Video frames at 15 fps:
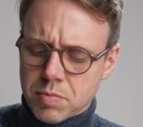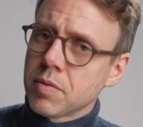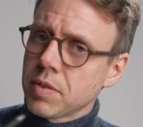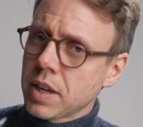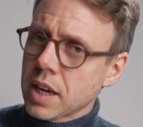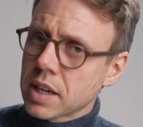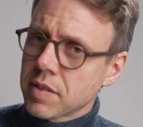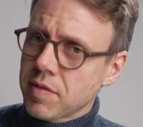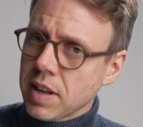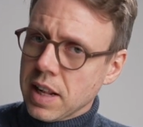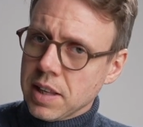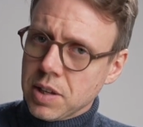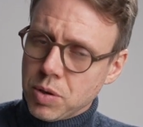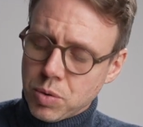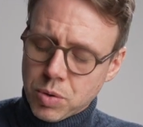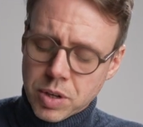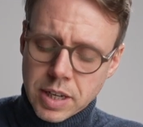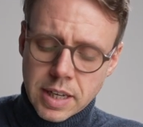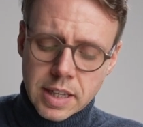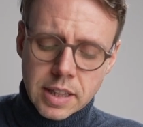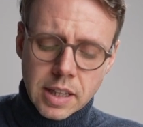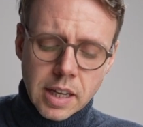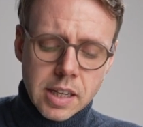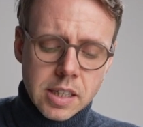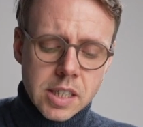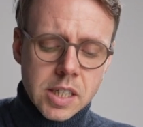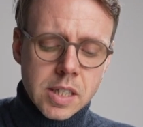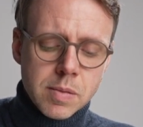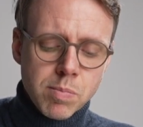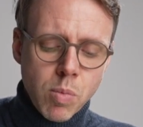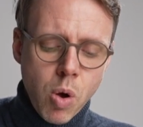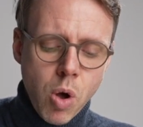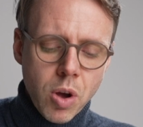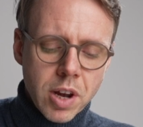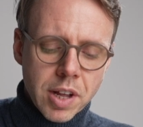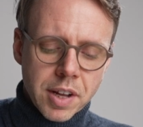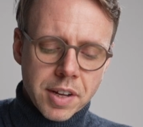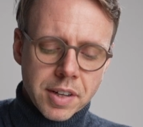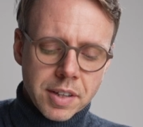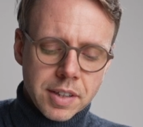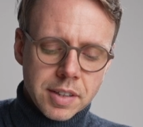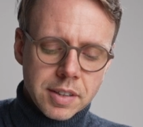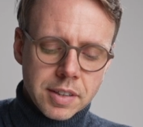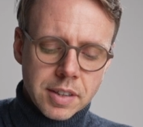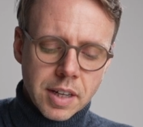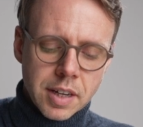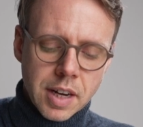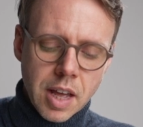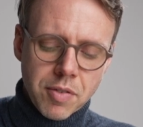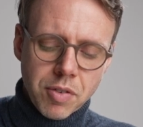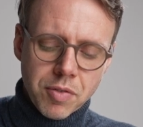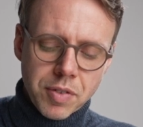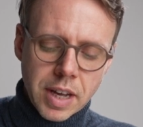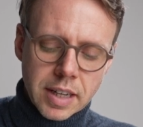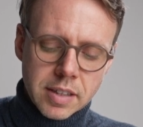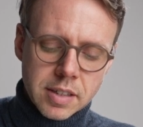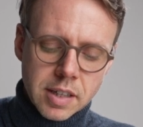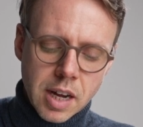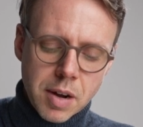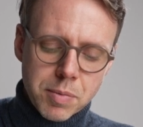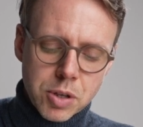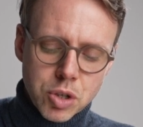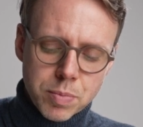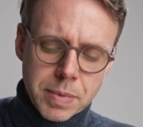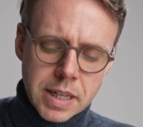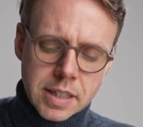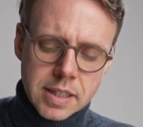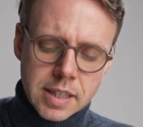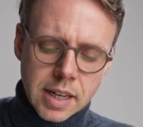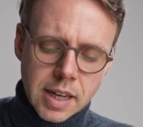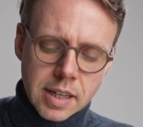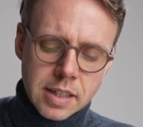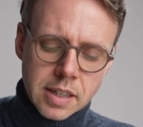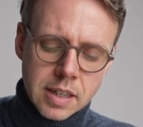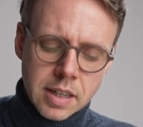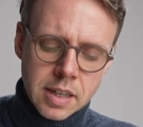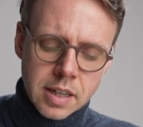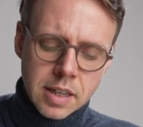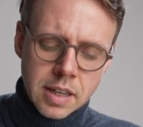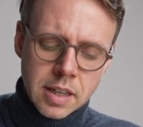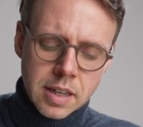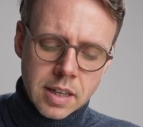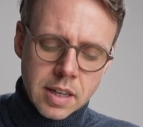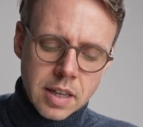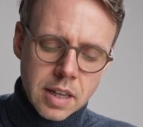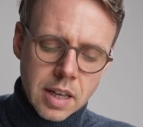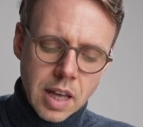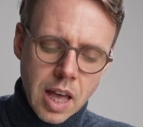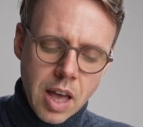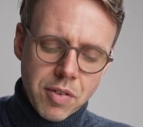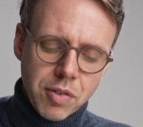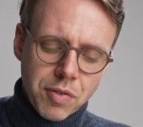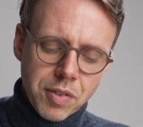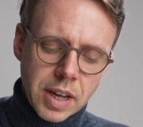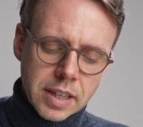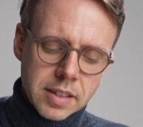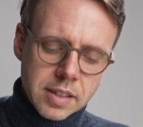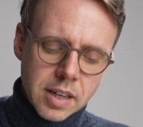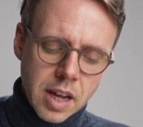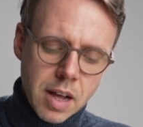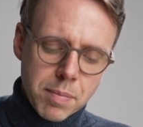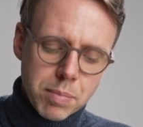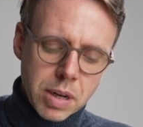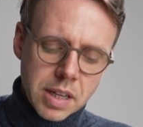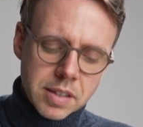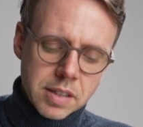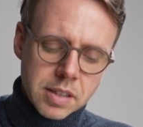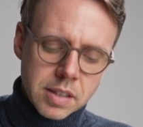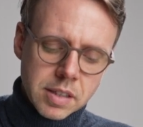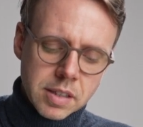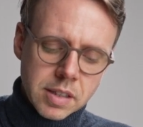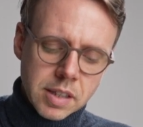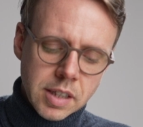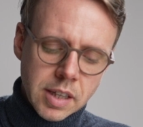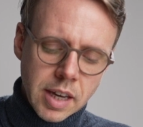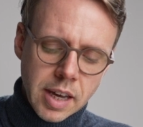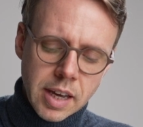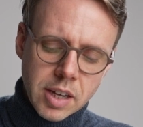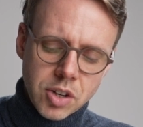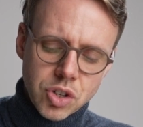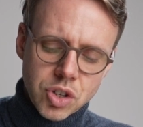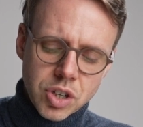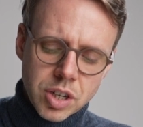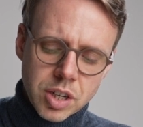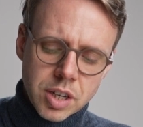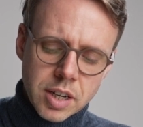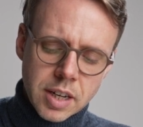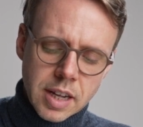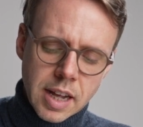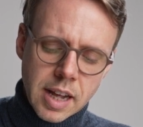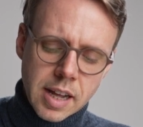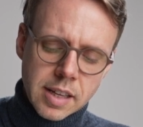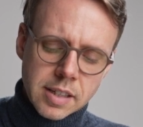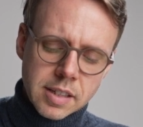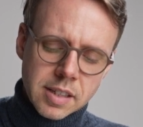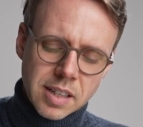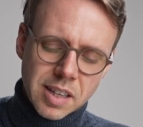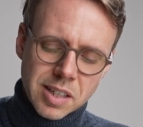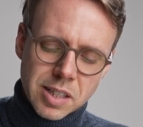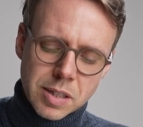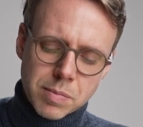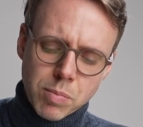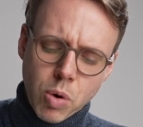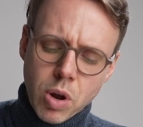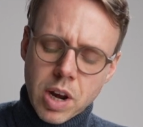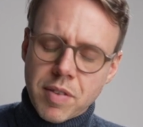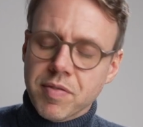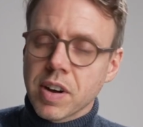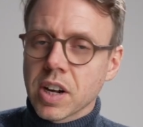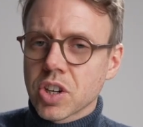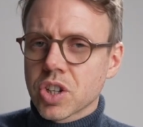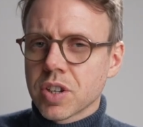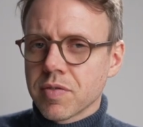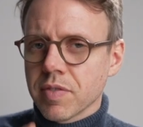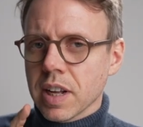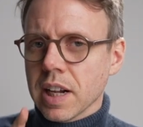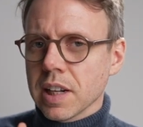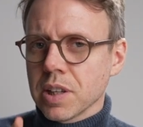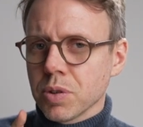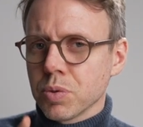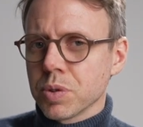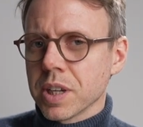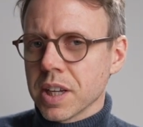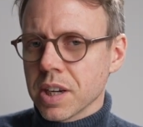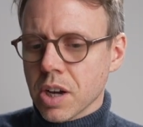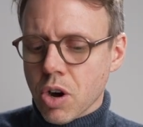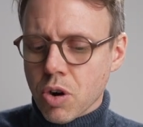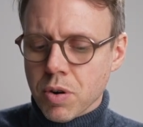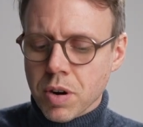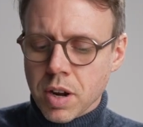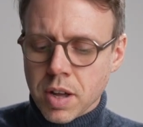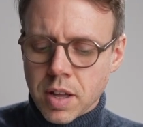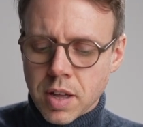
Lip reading: We get a value that is smaller than f of x star, which means that f of x star plus th has a smaller function value than our